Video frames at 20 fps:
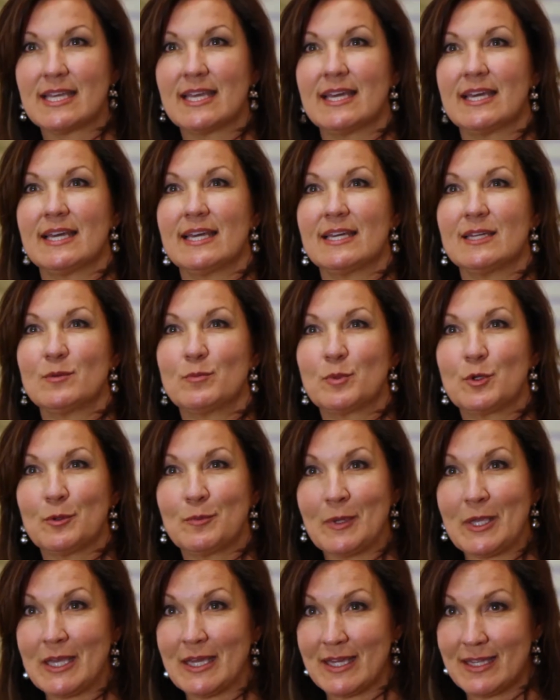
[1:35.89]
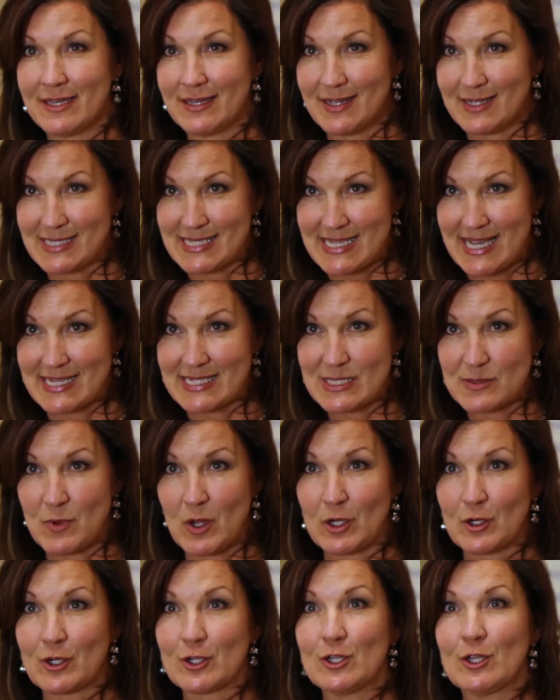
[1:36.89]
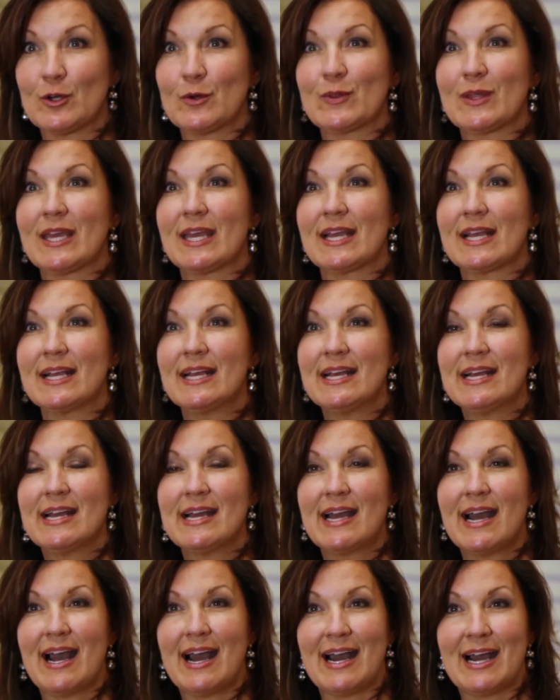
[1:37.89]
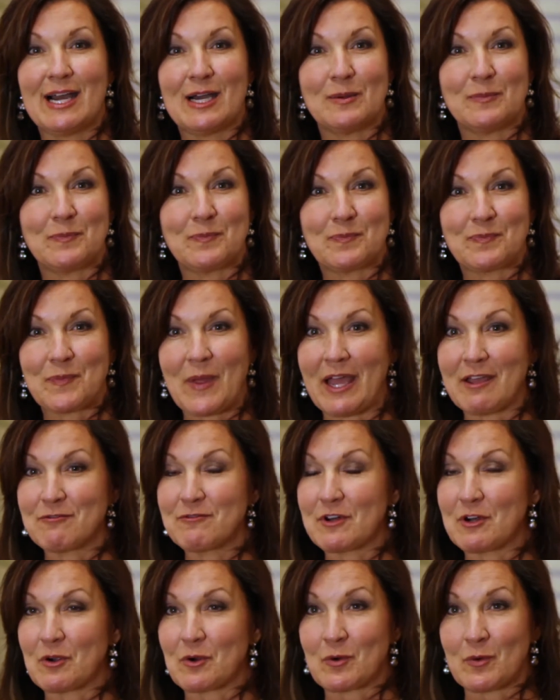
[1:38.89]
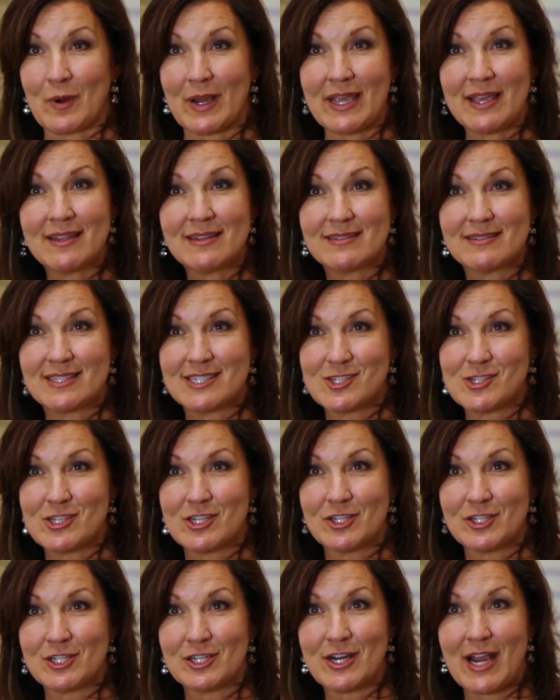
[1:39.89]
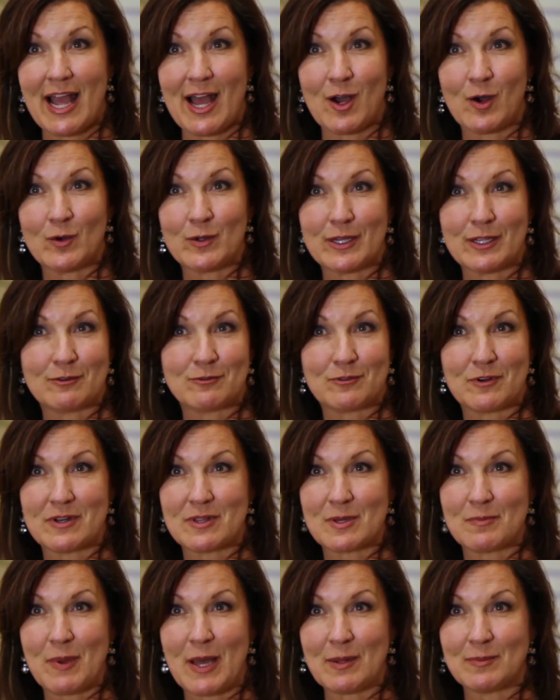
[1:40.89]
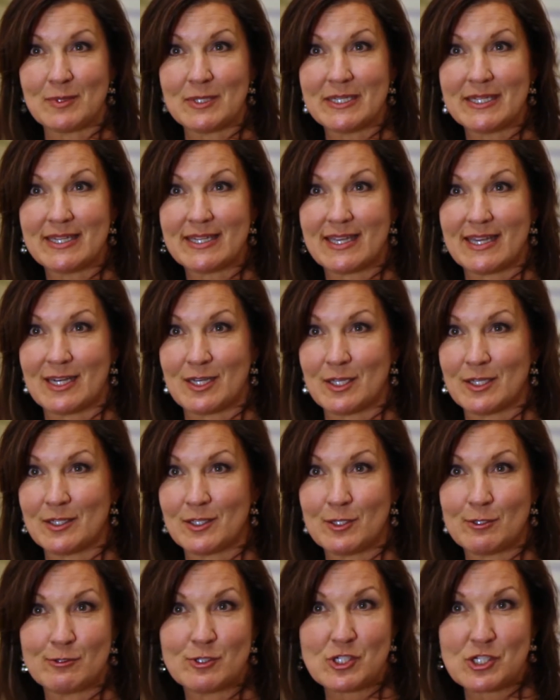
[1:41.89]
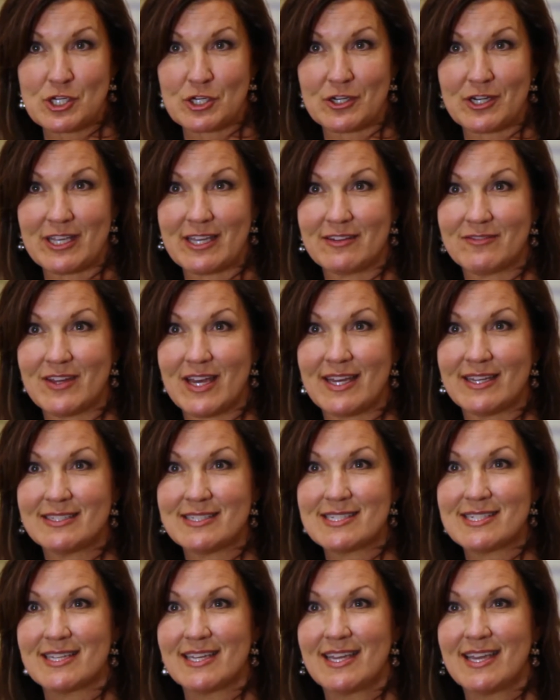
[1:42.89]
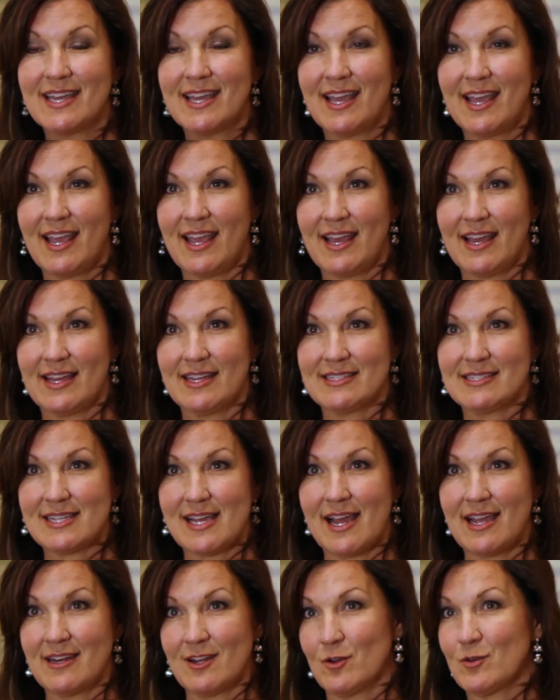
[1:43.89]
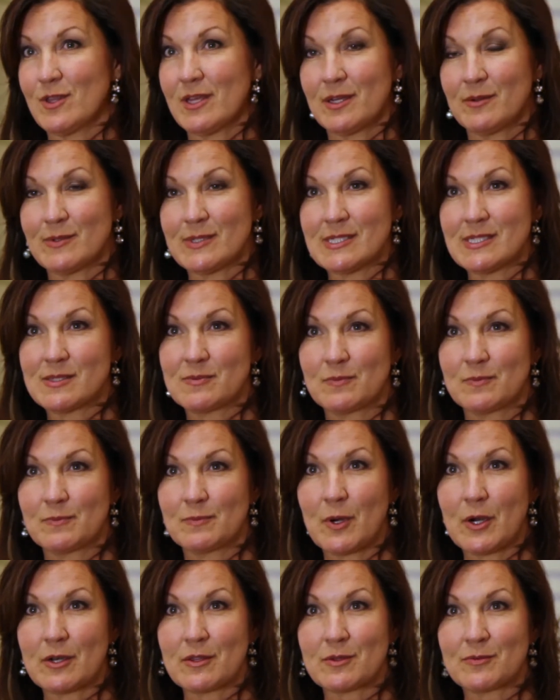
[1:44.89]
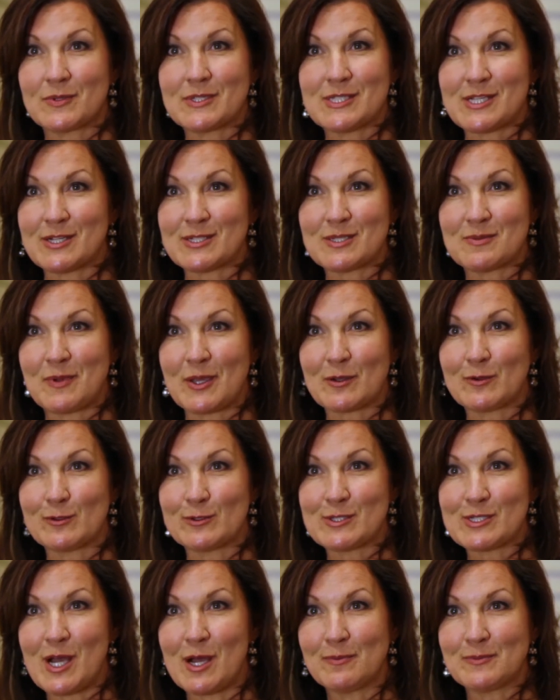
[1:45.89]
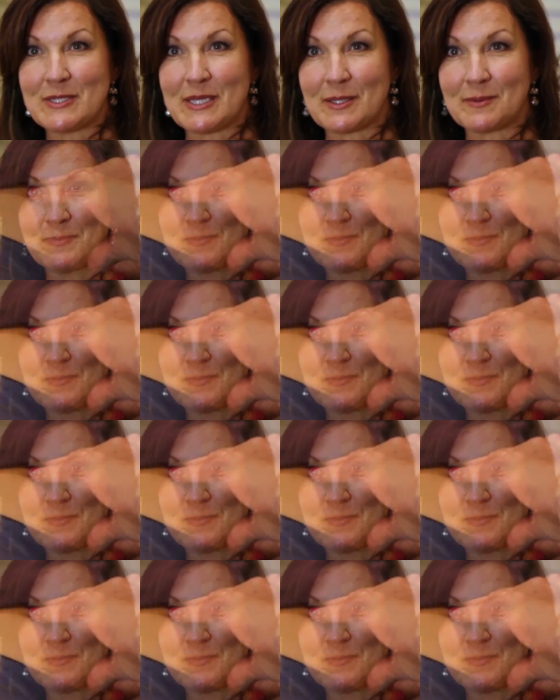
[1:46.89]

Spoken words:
It put me in a size smaller clothing. I felt great this year out in front of the public at a huge charity event, and I know that it was part of the results of my CoolSculpting.